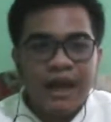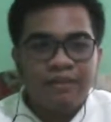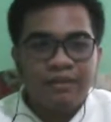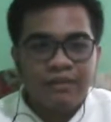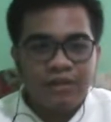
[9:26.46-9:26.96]

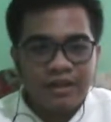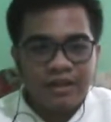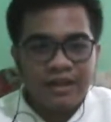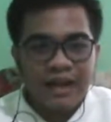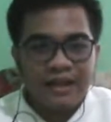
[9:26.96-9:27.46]

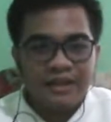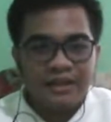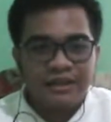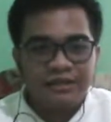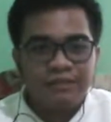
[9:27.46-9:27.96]
vertical
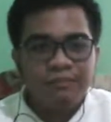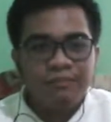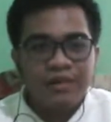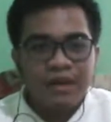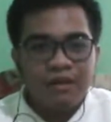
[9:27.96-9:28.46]
axis,
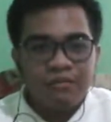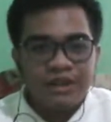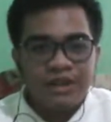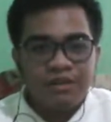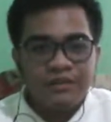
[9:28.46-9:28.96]

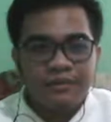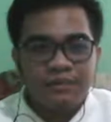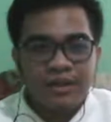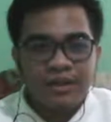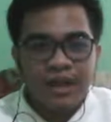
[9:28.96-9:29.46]
which goes
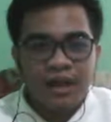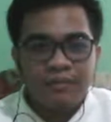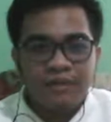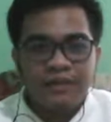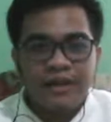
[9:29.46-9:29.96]
from the
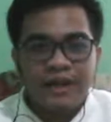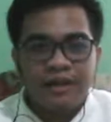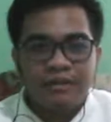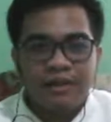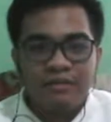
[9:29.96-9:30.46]
top of the
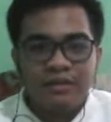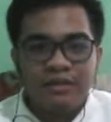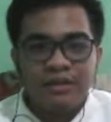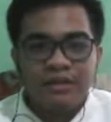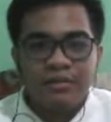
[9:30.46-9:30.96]
aircraft
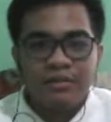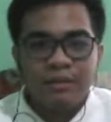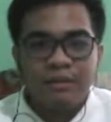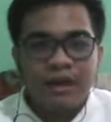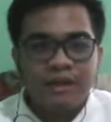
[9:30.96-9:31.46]
to the
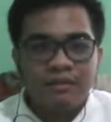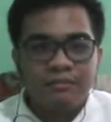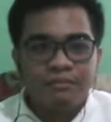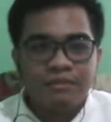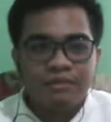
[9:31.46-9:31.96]

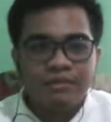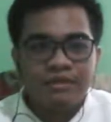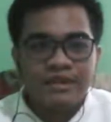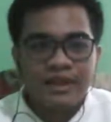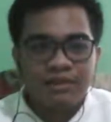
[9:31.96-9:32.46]
bottom through
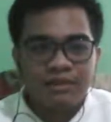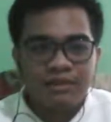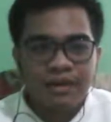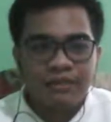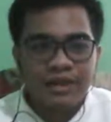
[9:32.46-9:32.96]
the center of
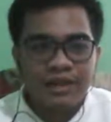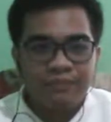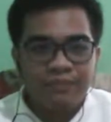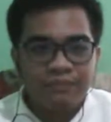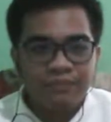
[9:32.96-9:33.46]
gravity,
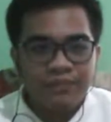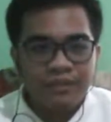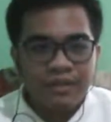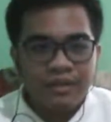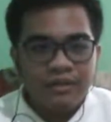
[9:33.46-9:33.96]

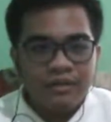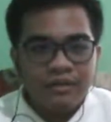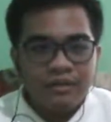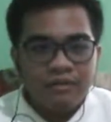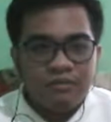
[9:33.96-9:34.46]

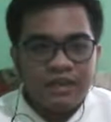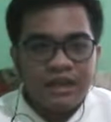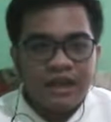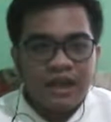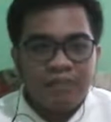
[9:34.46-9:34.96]

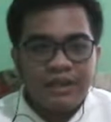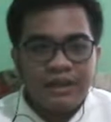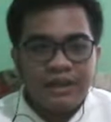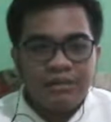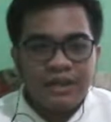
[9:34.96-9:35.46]
which can be
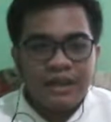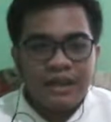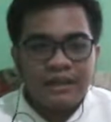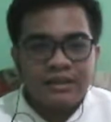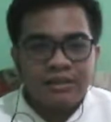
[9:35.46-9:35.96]

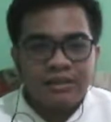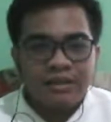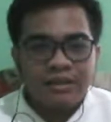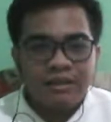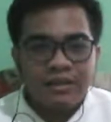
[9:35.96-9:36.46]
utilized to
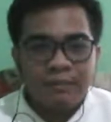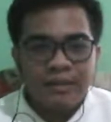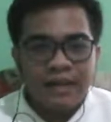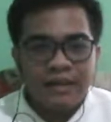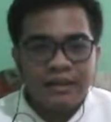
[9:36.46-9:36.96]
turn the
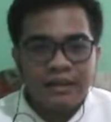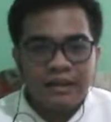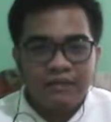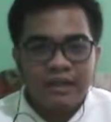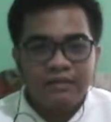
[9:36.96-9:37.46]
plane
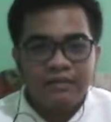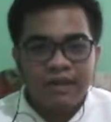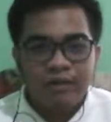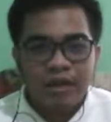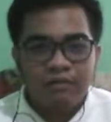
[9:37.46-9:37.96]
left and
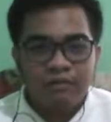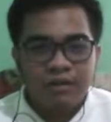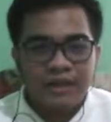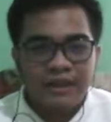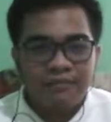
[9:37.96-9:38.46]
right without
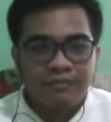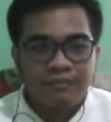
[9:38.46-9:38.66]
rolling.